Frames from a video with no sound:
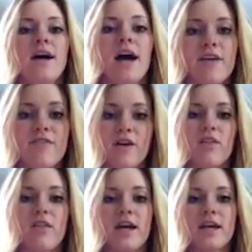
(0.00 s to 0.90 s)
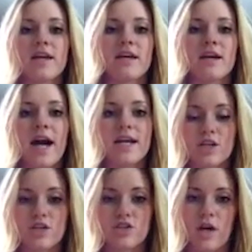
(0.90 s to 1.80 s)
I felt like I
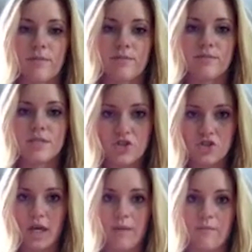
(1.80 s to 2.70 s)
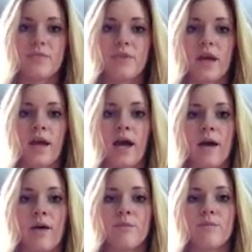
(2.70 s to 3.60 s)
did a good job teaching him, and
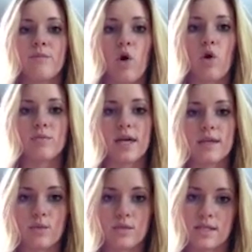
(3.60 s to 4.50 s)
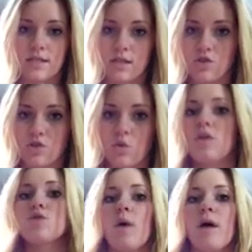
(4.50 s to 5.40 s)
I hoped that he would succeed in school
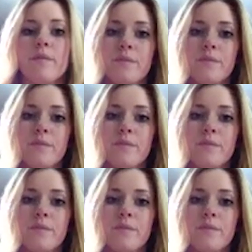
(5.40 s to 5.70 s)
as well.